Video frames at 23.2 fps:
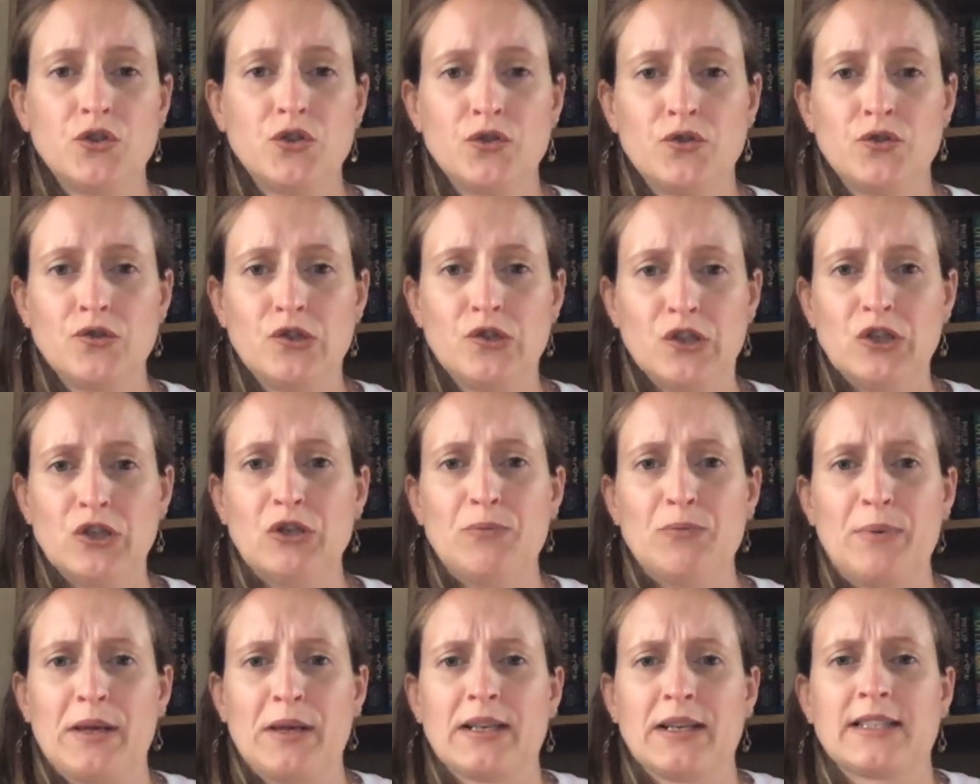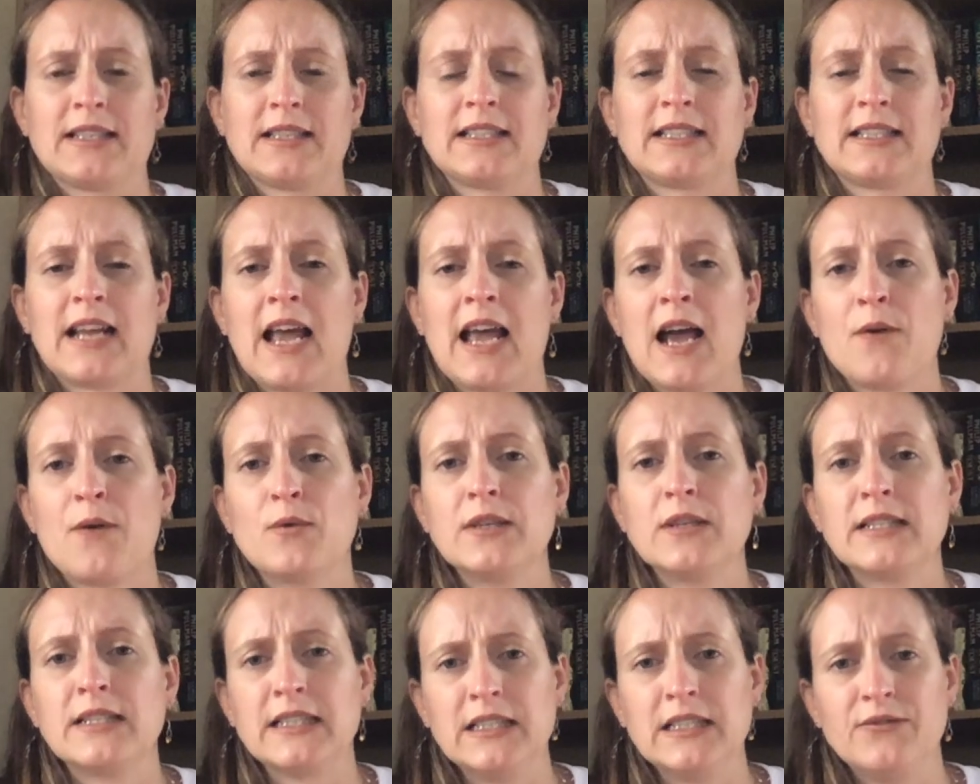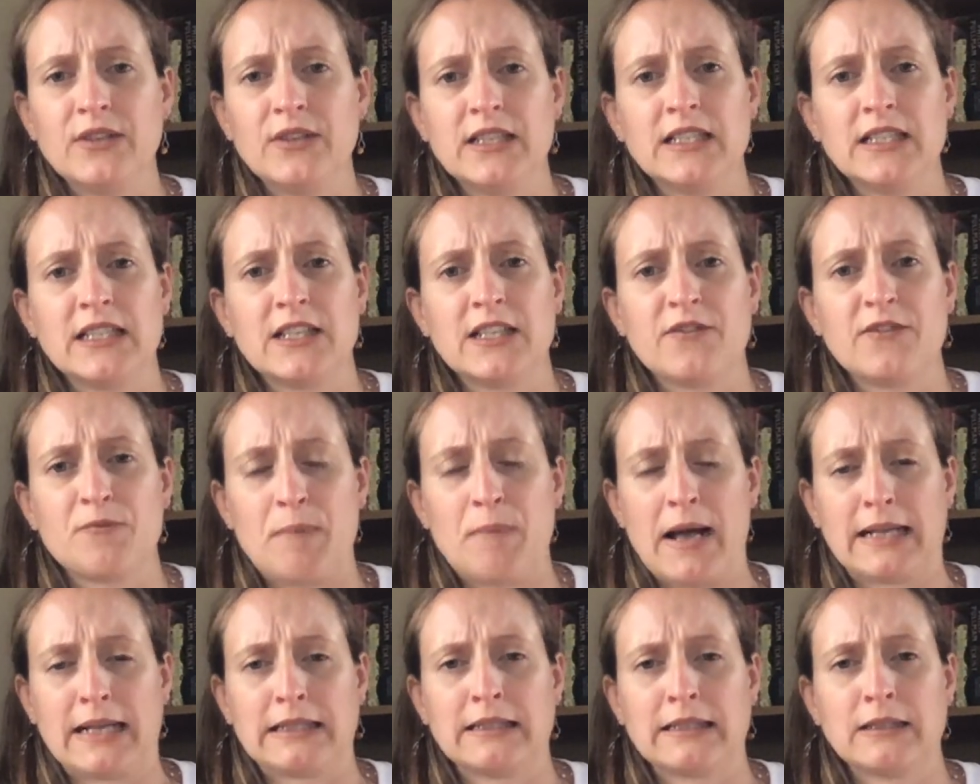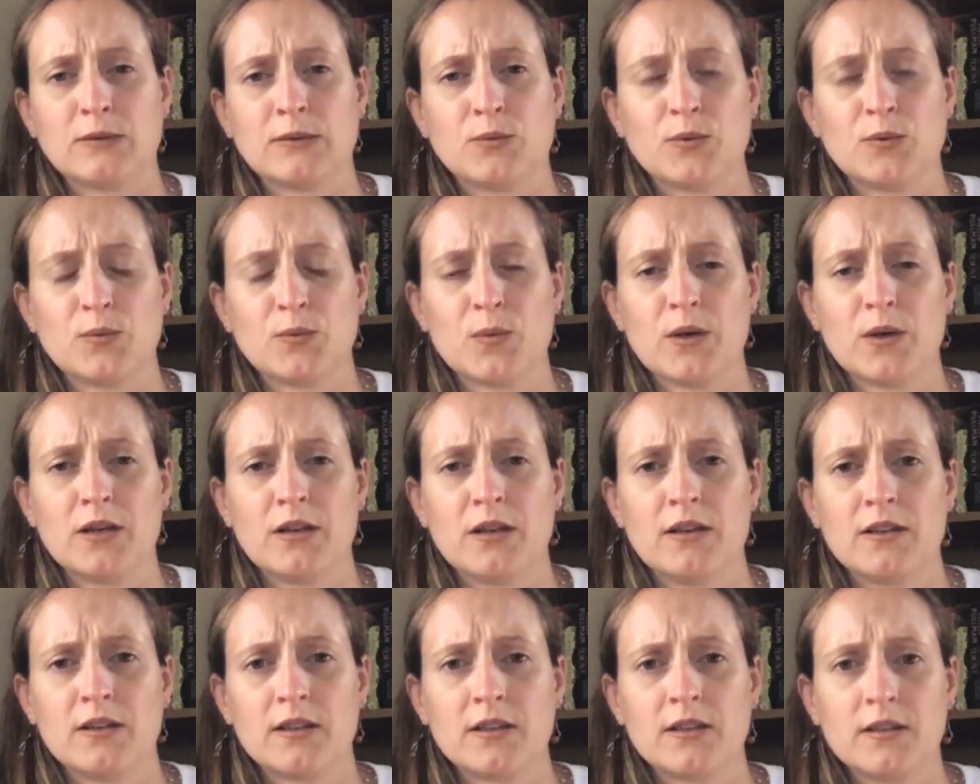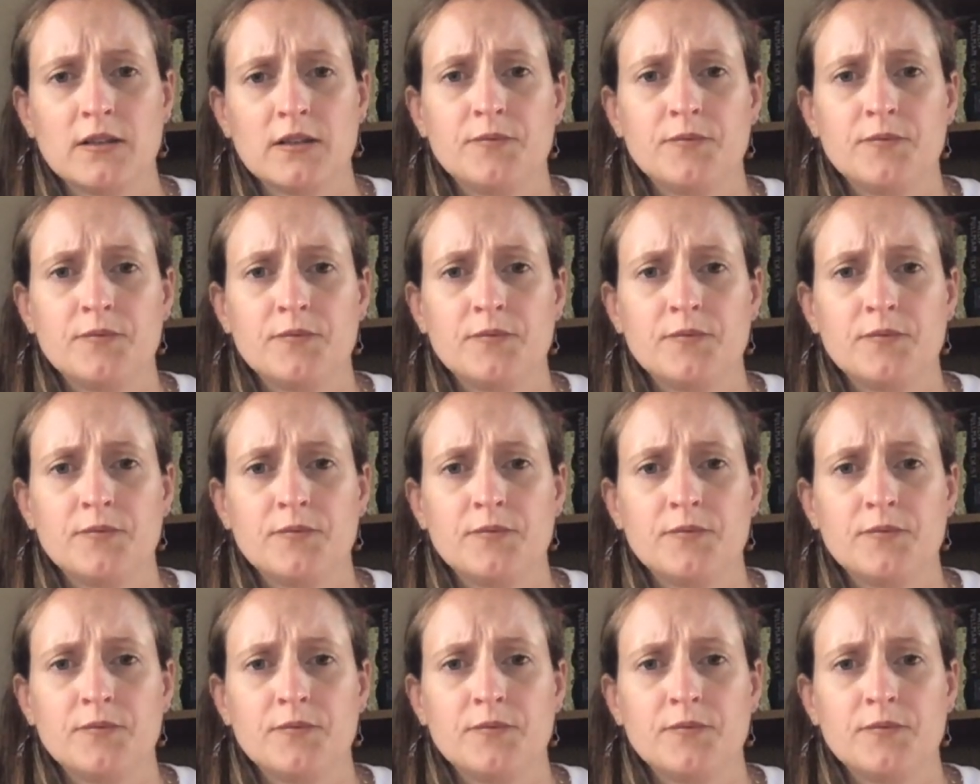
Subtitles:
dubious as to how a DVD of patterns would work,